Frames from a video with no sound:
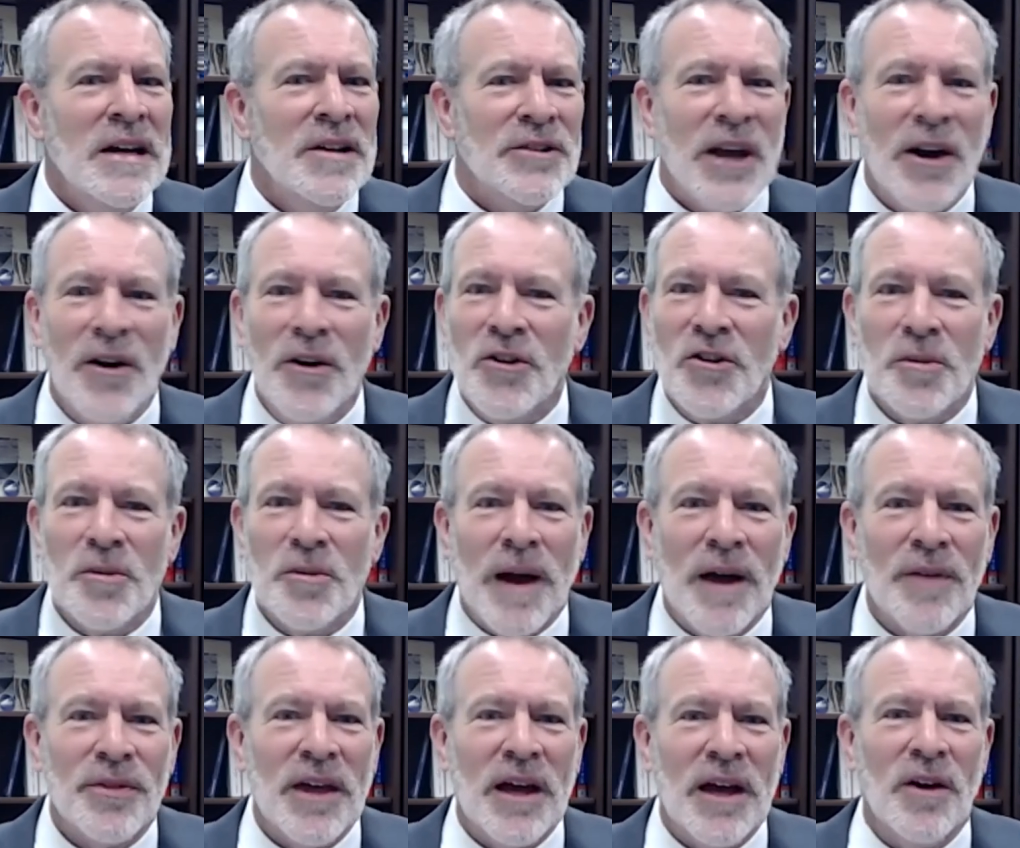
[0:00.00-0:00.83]
Tell us
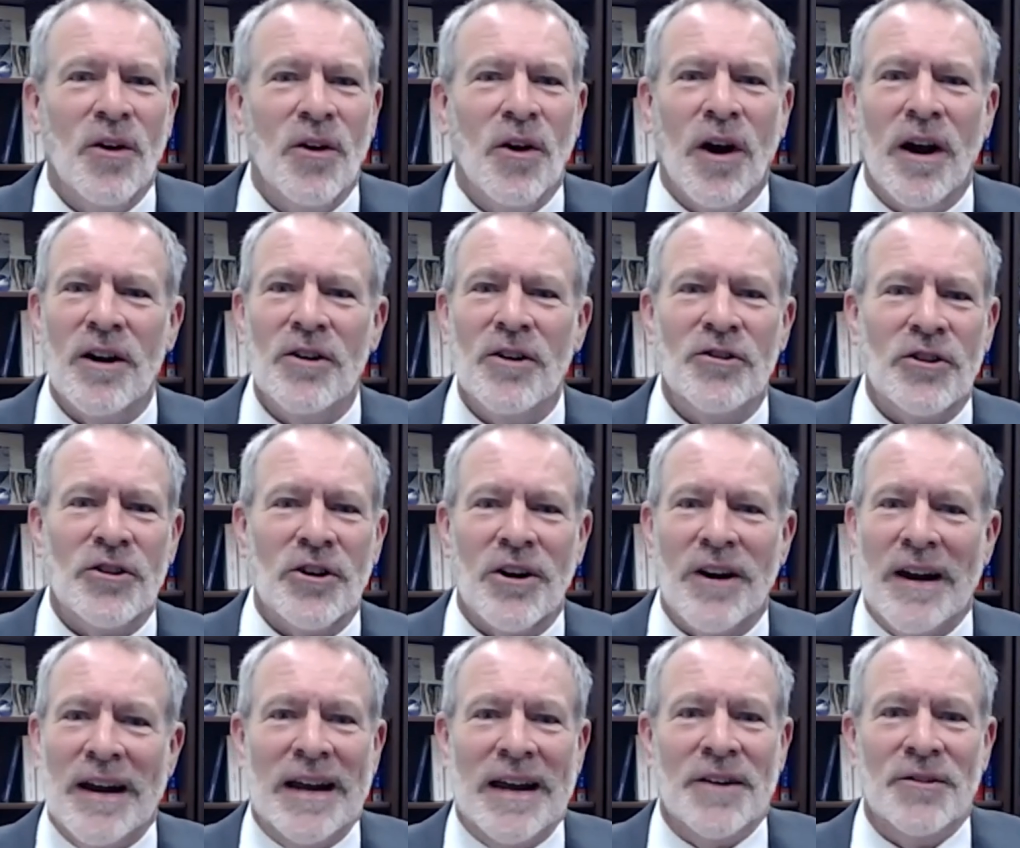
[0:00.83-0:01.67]
about that
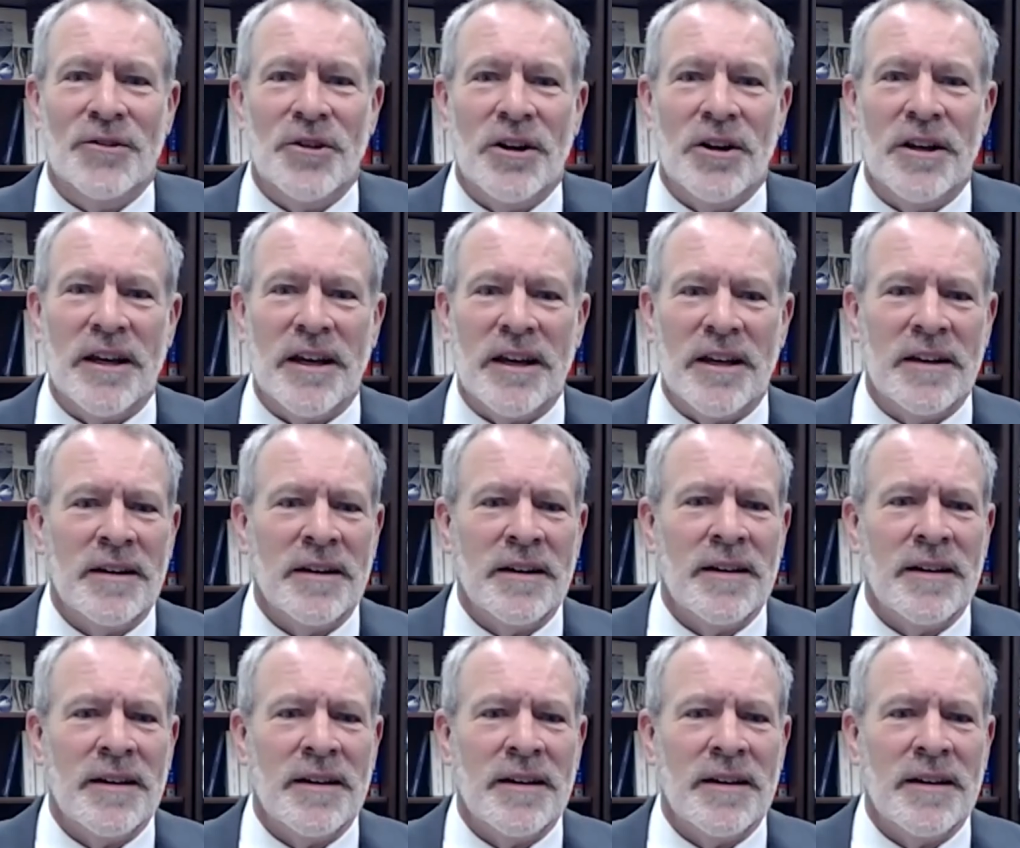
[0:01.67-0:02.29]
larger entity.